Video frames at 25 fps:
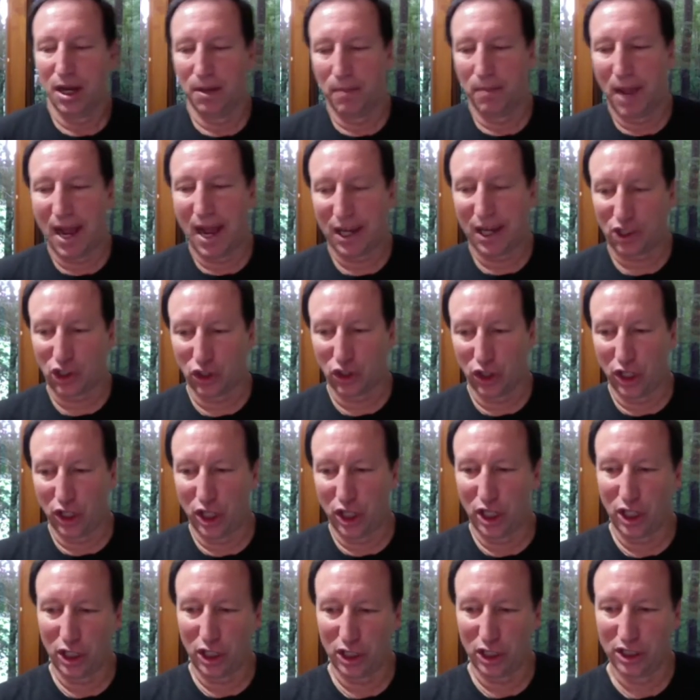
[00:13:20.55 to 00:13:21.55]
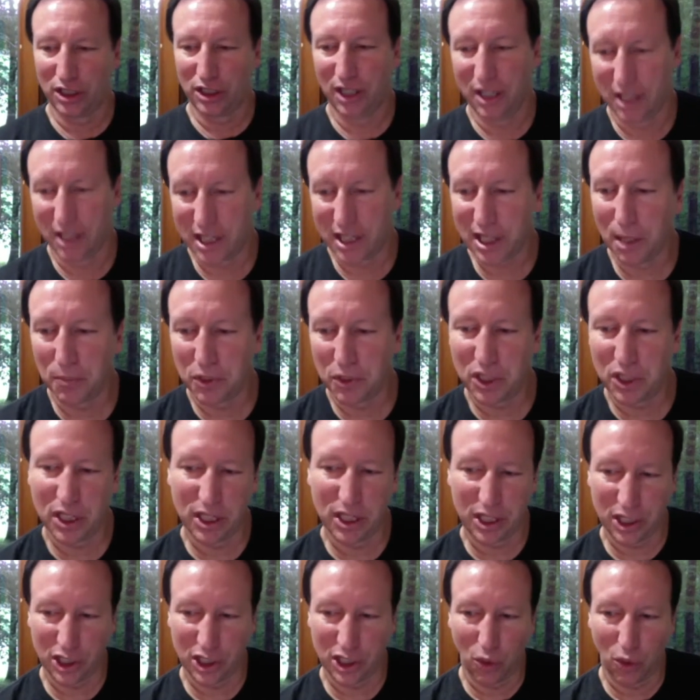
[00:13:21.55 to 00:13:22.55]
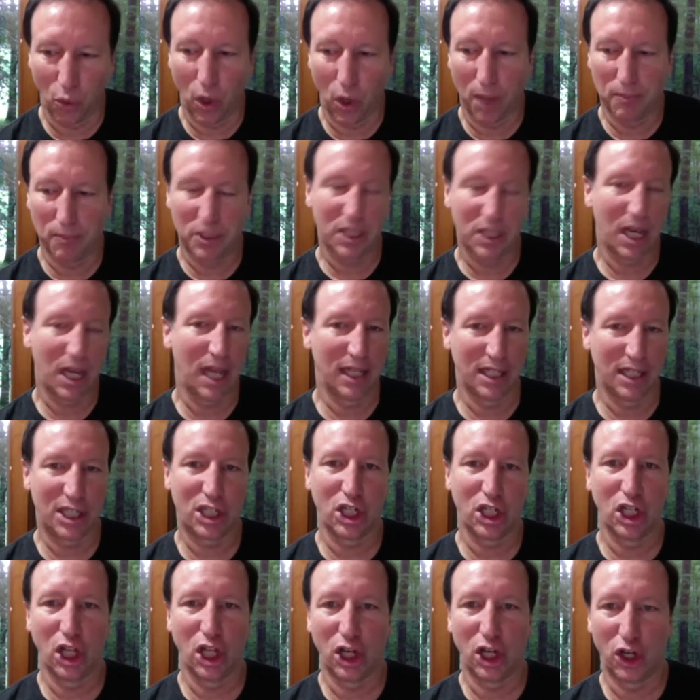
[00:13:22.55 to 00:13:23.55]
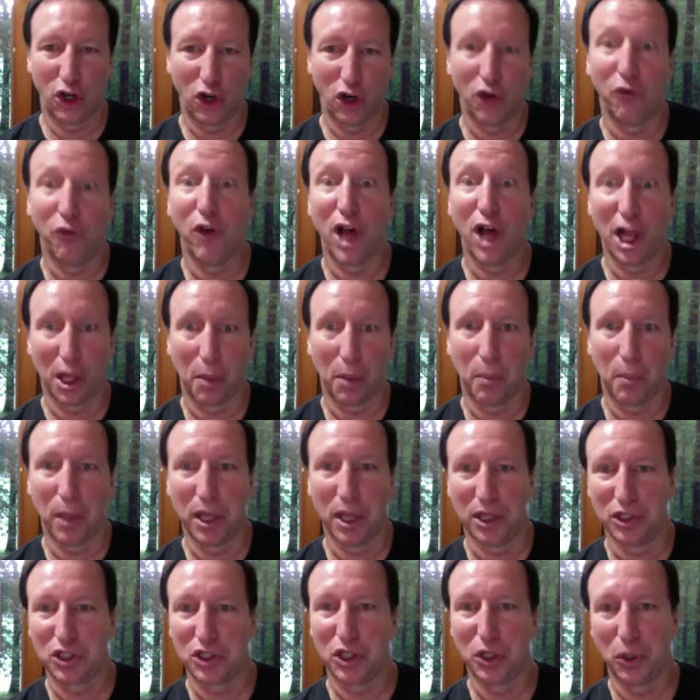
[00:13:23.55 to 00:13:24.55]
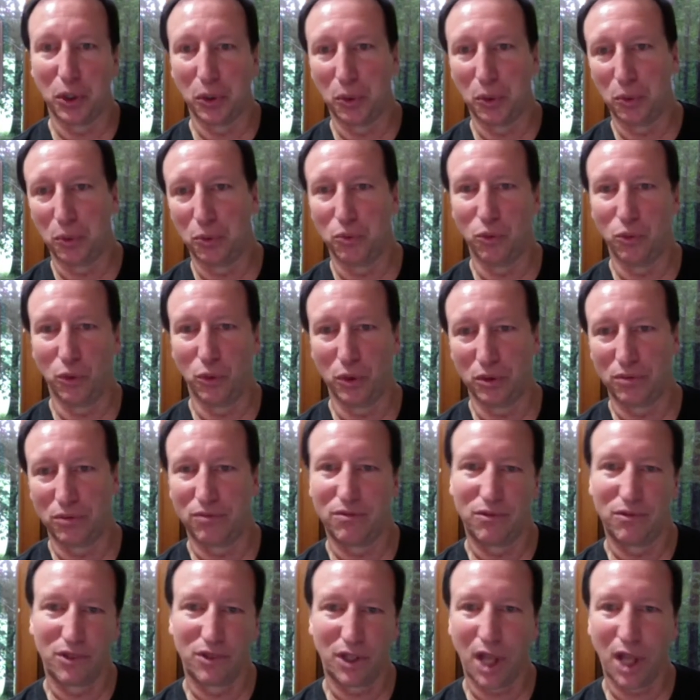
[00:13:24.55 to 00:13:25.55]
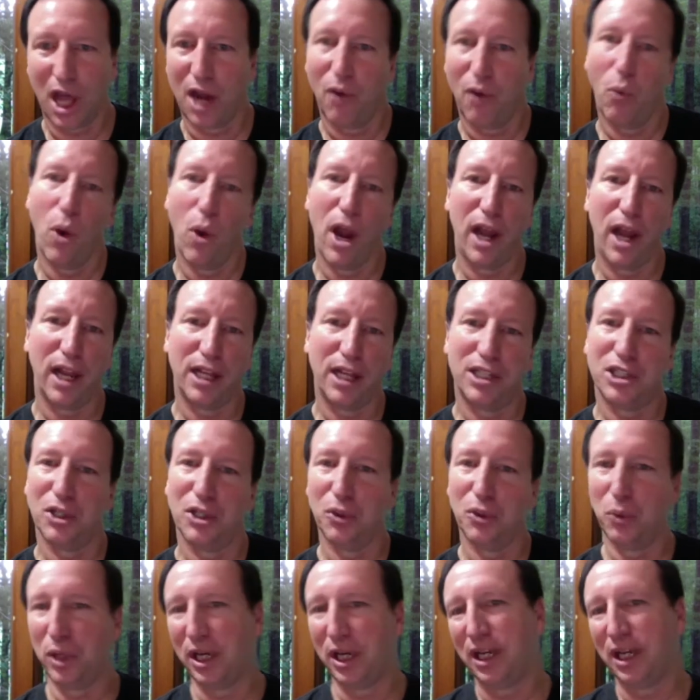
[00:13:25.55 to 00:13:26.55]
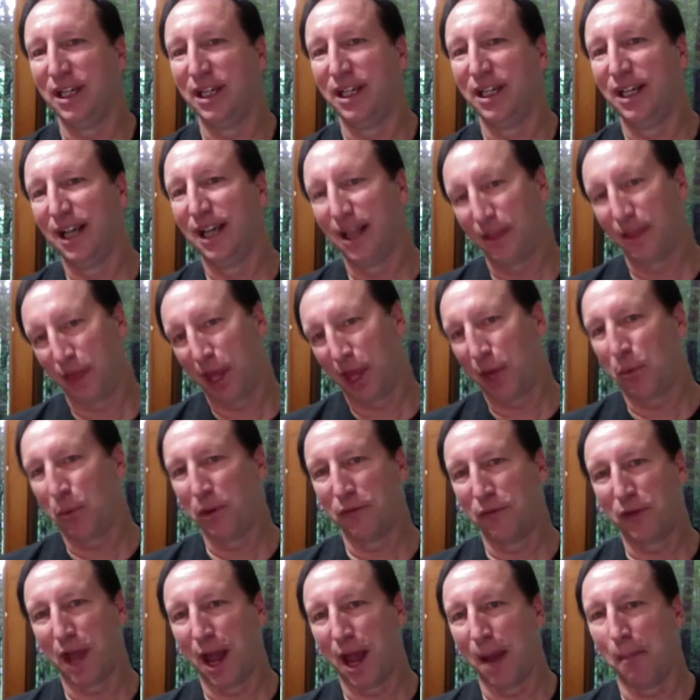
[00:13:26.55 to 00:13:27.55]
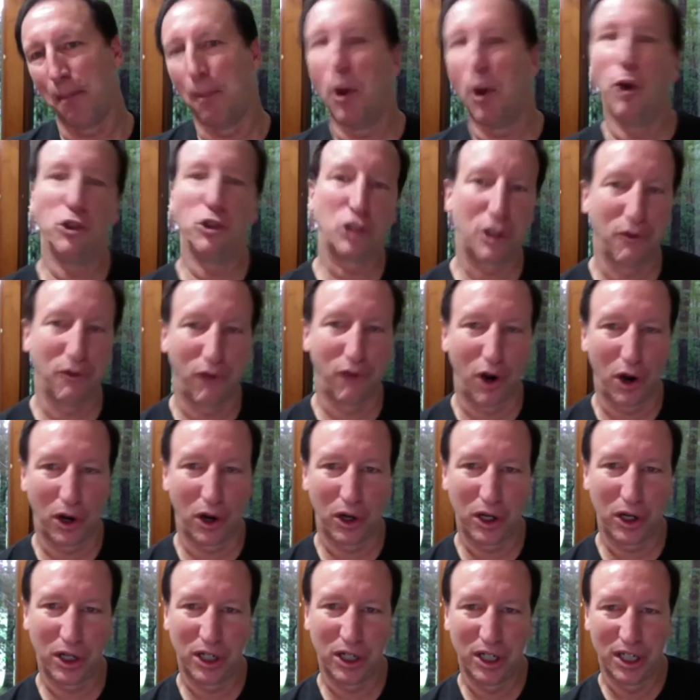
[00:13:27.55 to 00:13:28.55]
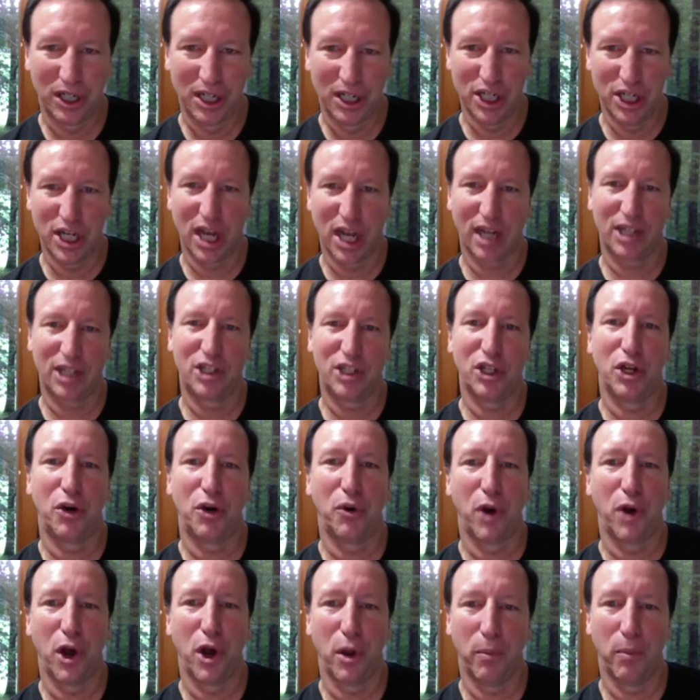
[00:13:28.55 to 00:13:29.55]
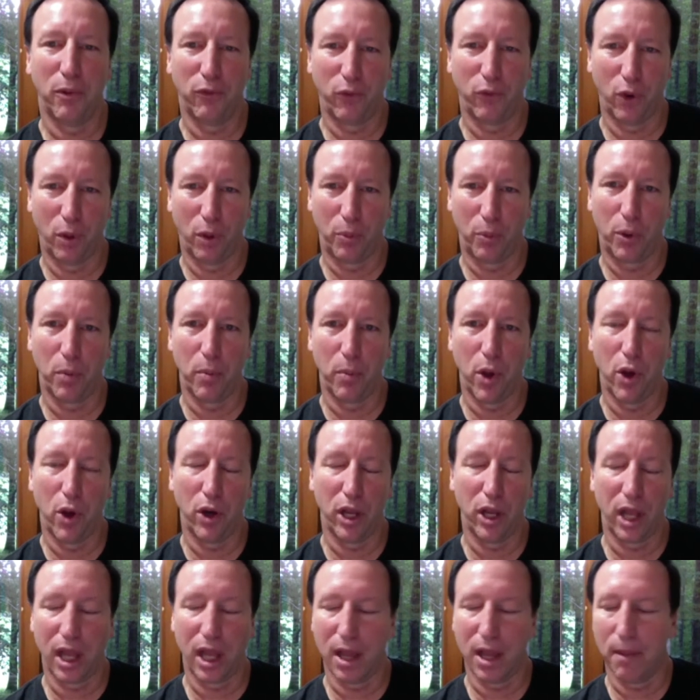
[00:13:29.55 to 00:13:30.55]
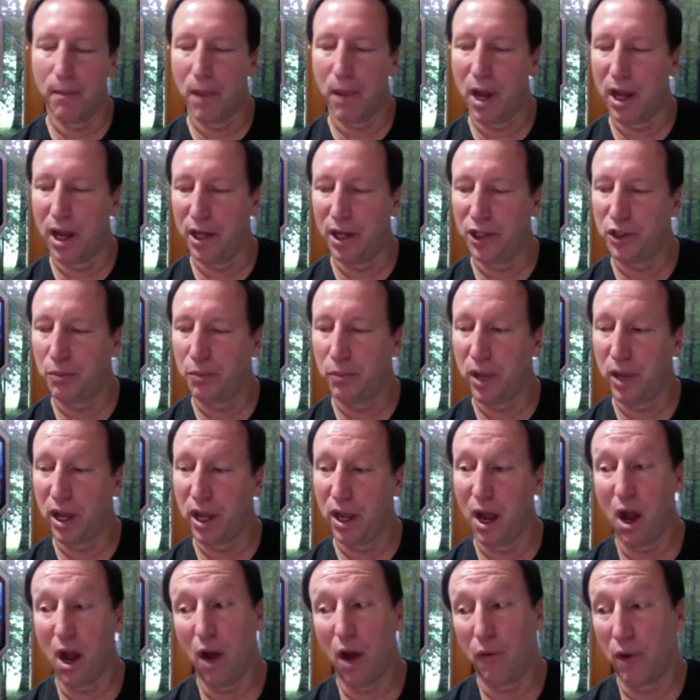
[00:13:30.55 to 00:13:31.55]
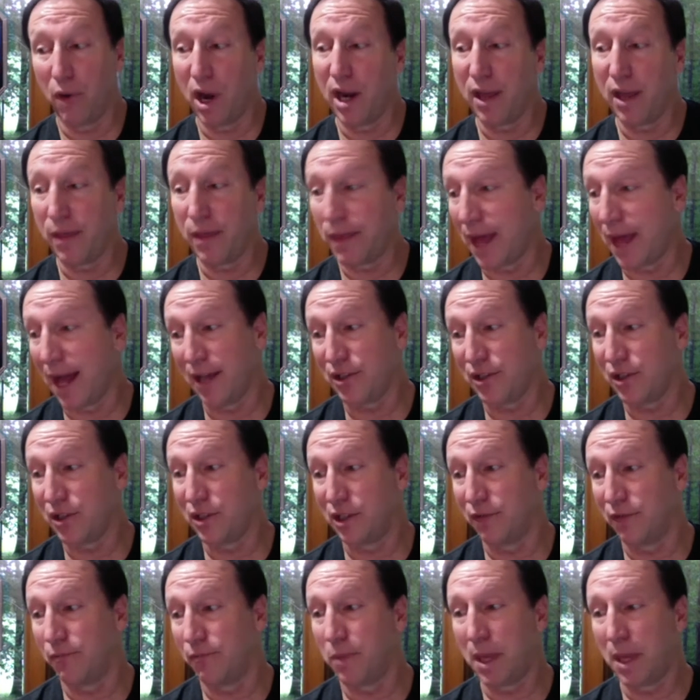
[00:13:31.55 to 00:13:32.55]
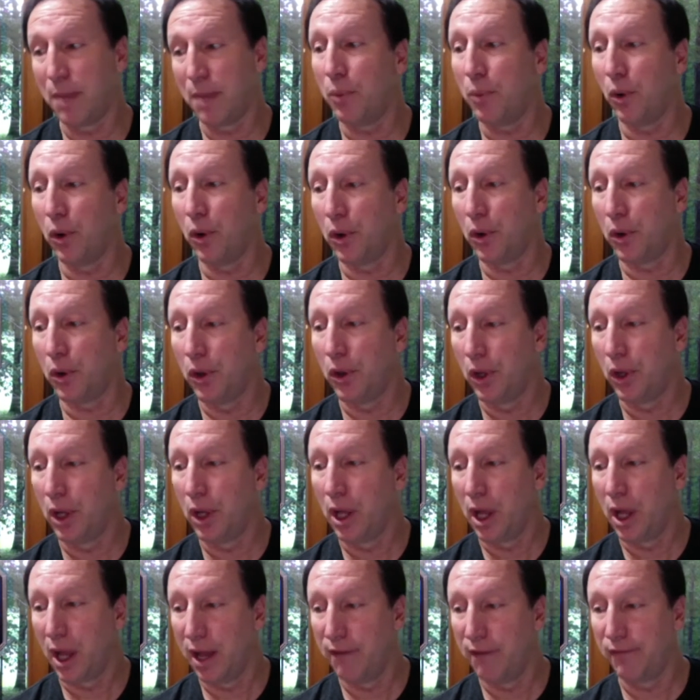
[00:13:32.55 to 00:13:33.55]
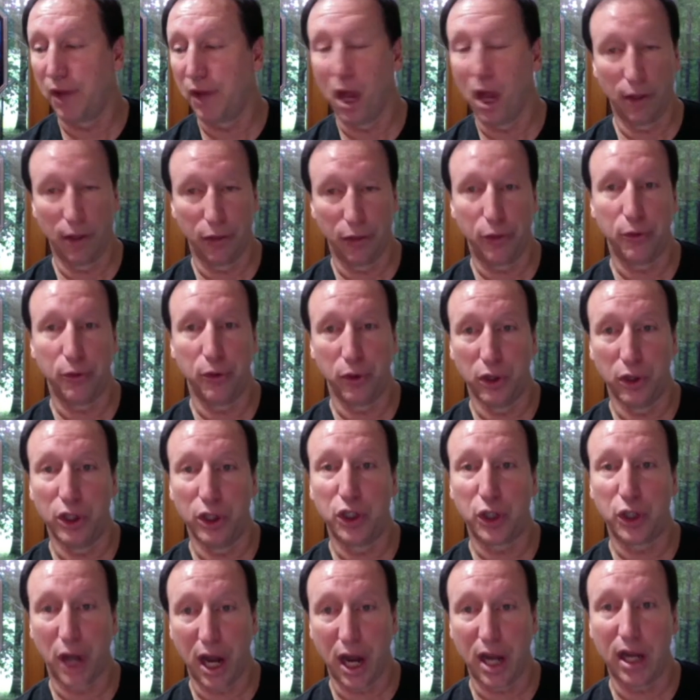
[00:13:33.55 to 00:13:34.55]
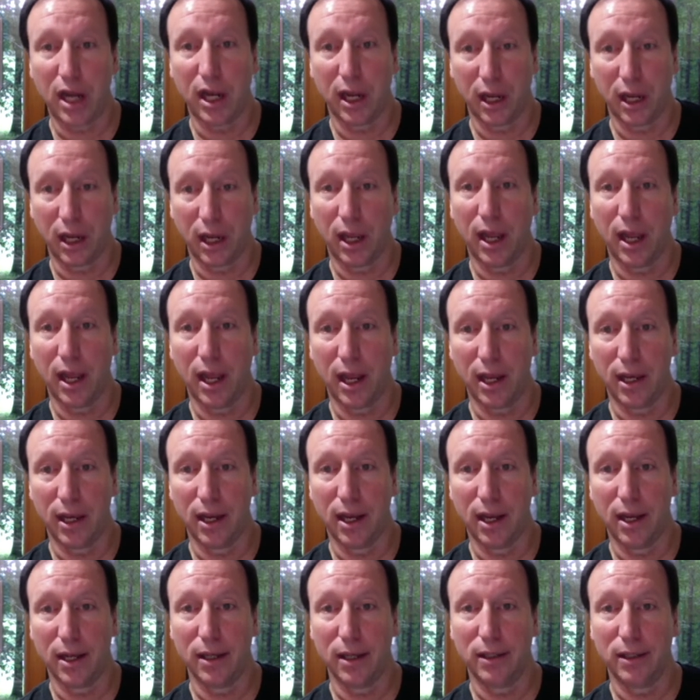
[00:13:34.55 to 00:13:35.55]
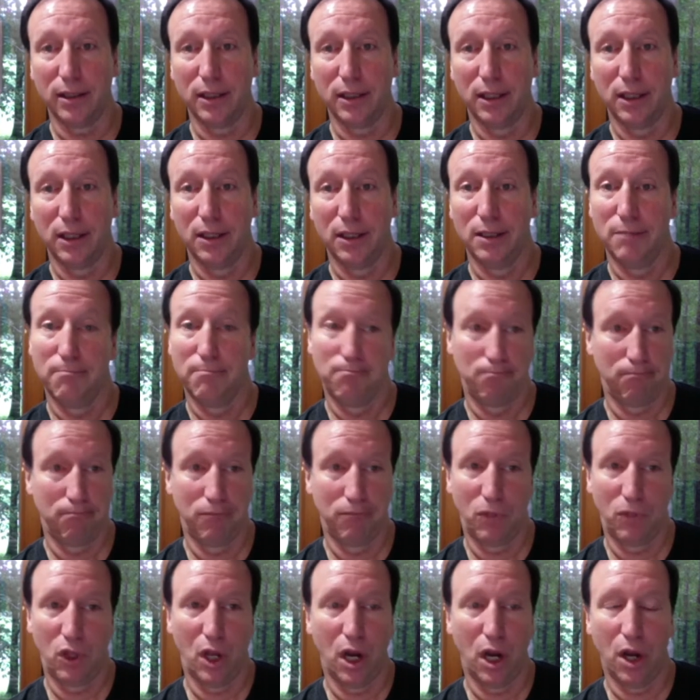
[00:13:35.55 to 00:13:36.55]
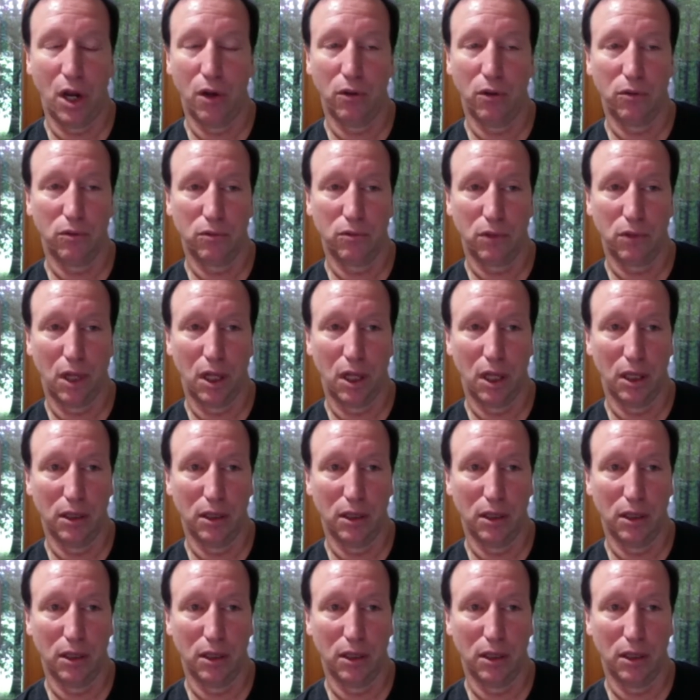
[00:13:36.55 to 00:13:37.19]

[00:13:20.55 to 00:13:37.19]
Actually, in some senses, the website's still under development. So we're kind of waiting until we think we've got most of our ducks in a row before promoting it much. But already thousands of people have gone through the training, and, you know, a